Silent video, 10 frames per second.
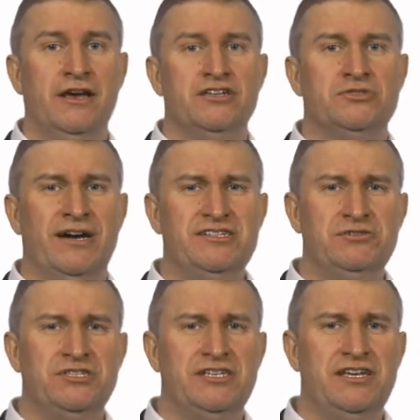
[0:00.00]
So as you
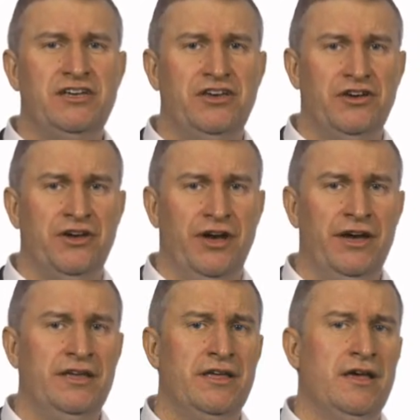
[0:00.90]
see
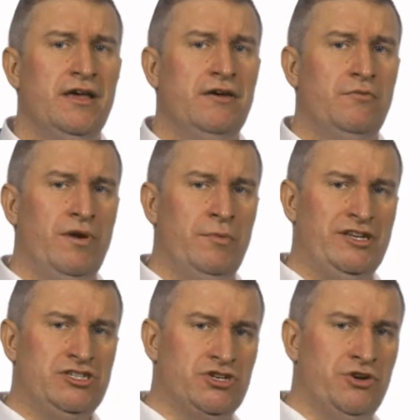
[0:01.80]
here, where we
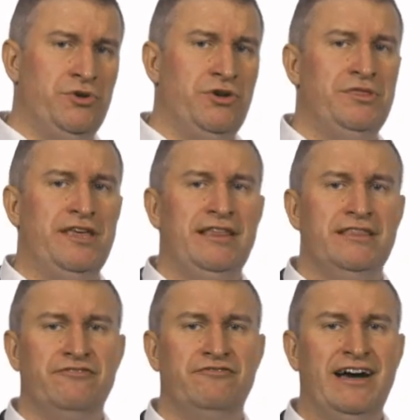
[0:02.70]
show you the
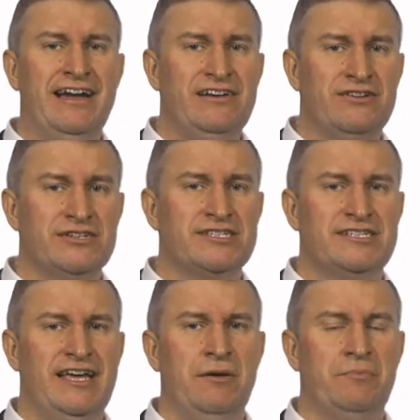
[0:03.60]
final
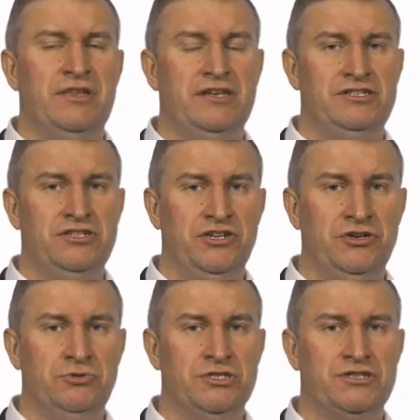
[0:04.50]
step that is
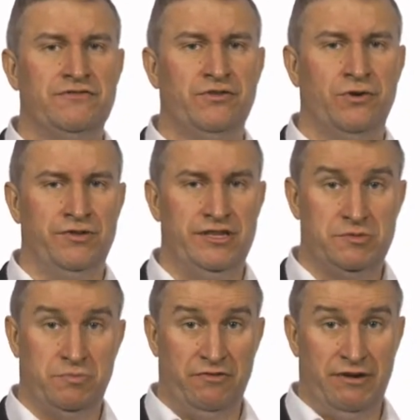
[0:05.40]
used for this
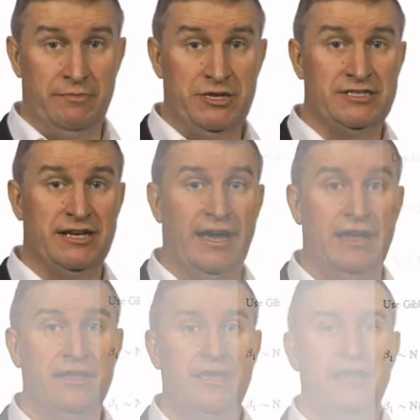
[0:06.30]
parameter,